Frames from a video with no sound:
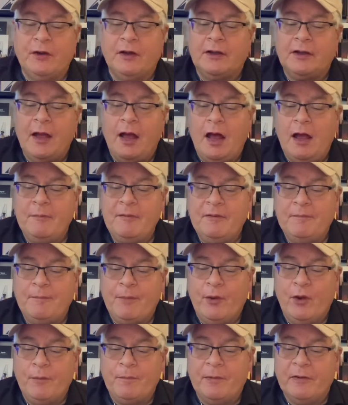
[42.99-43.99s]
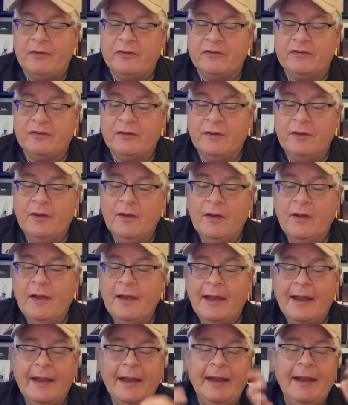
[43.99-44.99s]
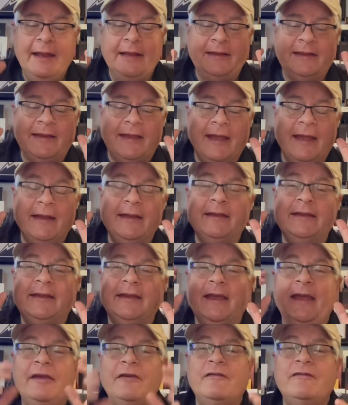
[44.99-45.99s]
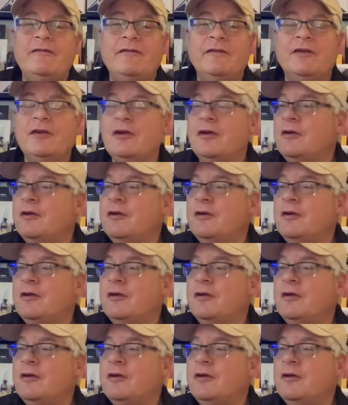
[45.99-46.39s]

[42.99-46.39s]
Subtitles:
a common purpose, it can give